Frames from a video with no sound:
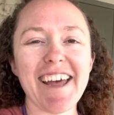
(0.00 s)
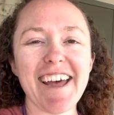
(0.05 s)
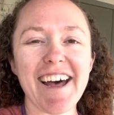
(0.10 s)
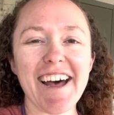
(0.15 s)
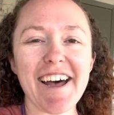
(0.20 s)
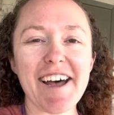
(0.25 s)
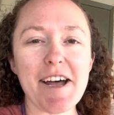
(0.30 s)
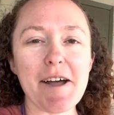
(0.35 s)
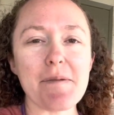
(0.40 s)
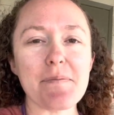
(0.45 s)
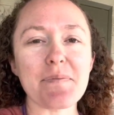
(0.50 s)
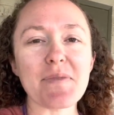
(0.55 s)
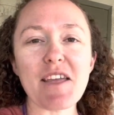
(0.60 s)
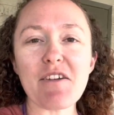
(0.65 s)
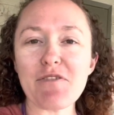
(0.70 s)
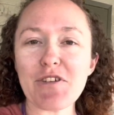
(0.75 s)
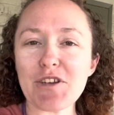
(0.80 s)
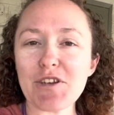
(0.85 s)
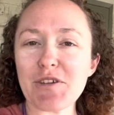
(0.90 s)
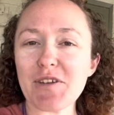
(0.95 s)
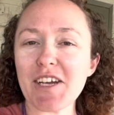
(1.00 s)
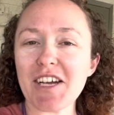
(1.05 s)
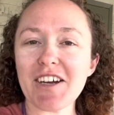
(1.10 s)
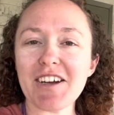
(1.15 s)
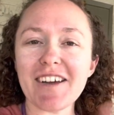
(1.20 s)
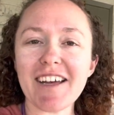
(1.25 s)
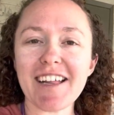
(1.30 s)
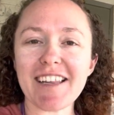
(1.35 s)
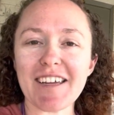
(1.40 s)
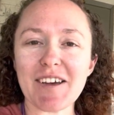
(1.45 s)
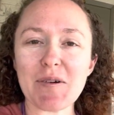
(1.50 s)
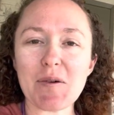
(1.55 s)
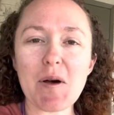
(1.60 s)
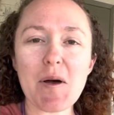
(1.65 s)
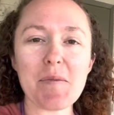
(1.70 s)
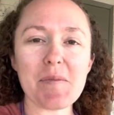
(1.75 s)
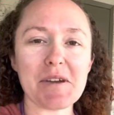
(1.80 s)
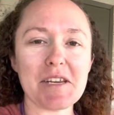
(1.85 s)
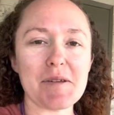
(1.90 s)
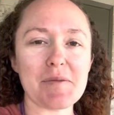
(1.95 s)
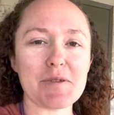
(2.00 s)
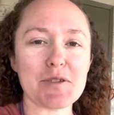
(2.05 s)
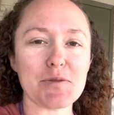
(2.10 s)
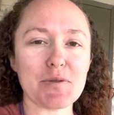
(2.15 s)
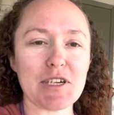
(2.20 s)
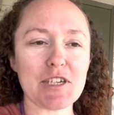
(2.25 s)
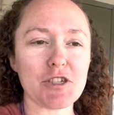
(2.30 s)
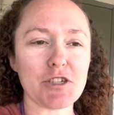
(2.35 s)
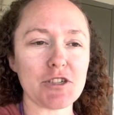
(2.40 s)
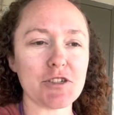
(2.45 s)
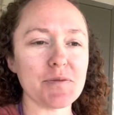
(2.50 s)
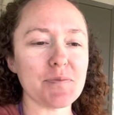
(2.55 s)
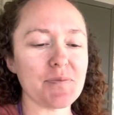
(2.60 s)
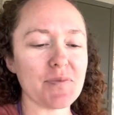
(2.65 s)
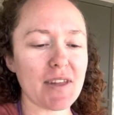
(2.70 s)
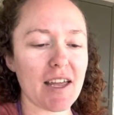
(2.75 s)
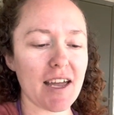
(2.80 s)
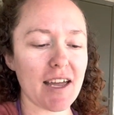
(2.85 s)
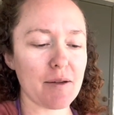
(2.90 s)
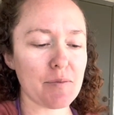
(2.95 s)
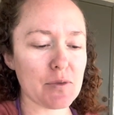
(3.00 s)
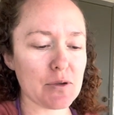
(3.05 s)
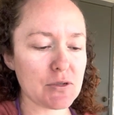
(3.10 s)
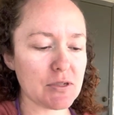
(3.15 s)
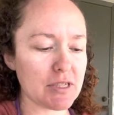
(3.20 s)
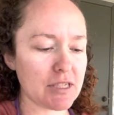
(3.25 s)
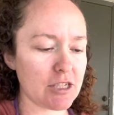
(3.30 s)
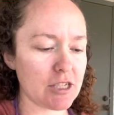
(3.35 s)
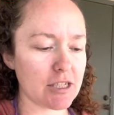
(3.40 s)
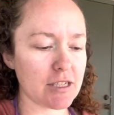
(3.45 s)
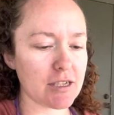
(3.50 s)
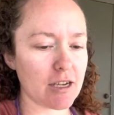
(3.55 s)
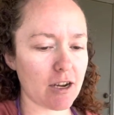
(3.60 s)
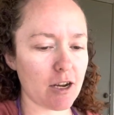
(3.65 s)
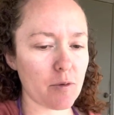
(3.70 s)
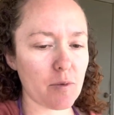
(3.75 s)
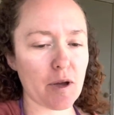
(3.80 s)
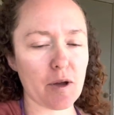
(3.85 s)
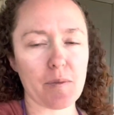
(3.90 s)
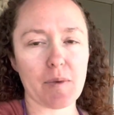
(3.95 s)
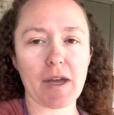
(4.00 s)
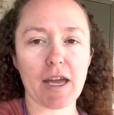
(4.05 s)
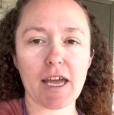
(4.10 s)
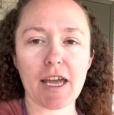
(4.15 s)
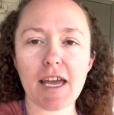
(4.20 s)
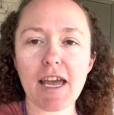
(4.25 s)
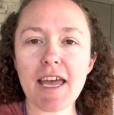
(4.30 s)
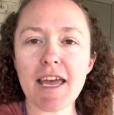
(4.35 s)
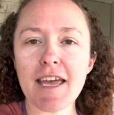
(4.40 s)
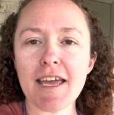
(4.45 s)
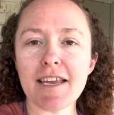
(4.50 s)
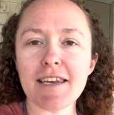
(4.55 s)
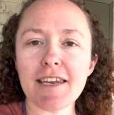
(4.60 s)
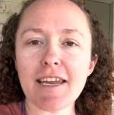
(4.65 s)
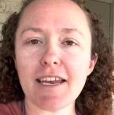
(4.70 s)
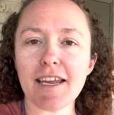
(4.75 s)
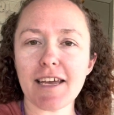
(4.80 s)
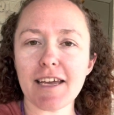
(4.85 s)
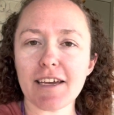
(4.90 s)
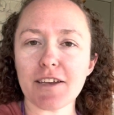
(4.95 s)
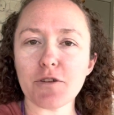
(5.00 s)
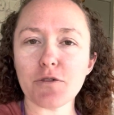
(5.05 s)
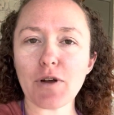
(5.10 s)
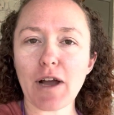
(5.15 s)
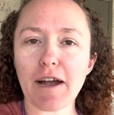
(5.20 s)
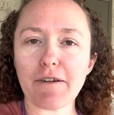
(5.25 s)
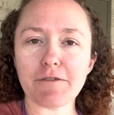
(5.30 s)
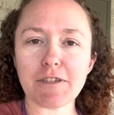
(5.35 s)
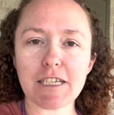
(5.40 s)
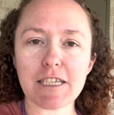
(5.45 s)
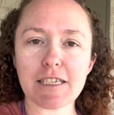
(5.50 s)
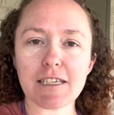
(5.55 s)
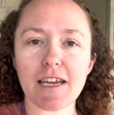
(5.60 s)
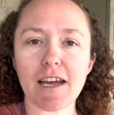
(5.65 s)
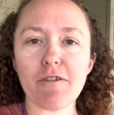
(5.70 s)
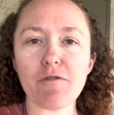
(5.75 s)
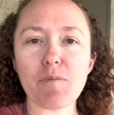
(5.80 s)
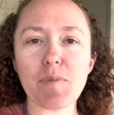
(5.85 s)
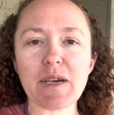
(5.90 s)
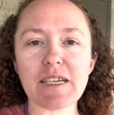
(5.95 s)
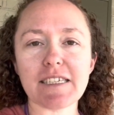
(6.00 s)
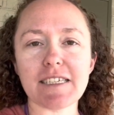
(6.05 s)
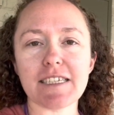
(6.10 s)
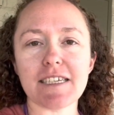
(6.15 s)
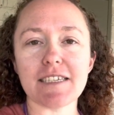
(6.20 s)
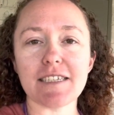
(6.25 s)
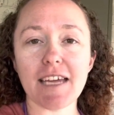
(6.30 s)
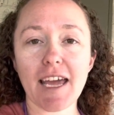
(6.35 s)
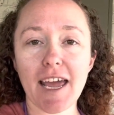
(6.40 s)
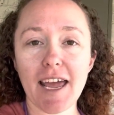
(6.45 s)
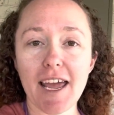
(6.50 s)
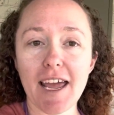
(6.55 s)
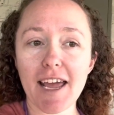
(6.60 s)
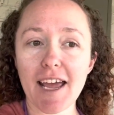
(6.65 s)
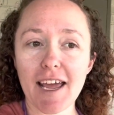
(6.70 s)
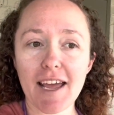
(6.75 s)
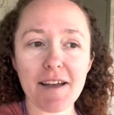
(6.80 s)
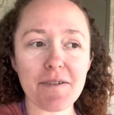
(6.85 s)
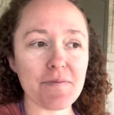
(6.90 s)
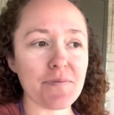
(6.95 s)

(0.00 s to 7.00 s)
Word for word: Um, if you're new here, hello, my name is Rachel. I mostly just talk about my knitting and crafty stuff, but today,